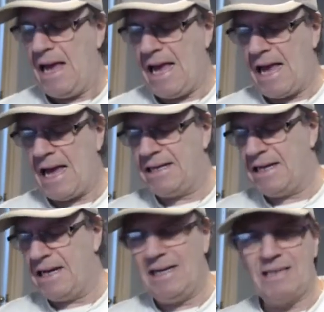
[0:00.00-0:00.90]
And
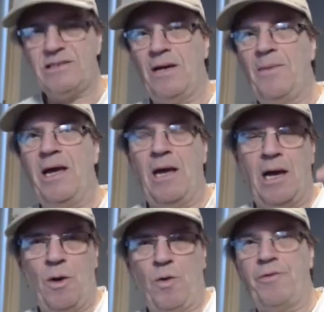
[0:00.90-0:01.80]
next time
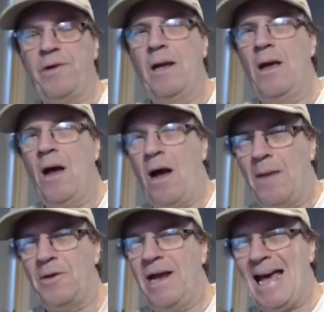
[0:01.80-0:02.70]
I order it,
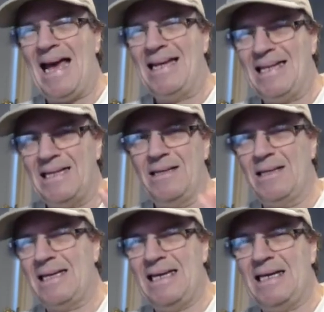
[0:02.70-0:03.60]
I'm going to add that
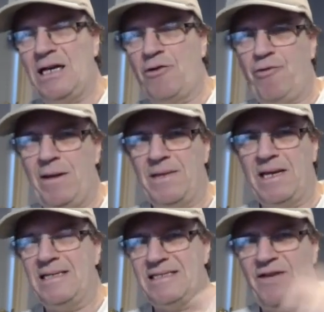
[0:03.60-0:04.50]
little kick of cream
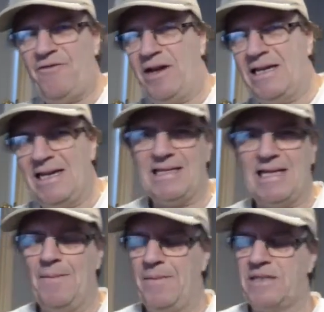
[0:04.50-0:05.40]
to see if I can get
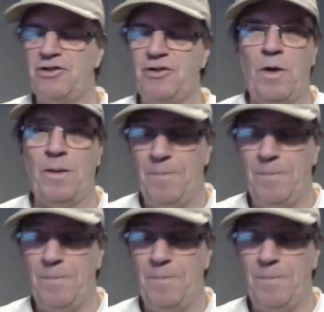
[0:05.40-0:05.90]
that mixture going.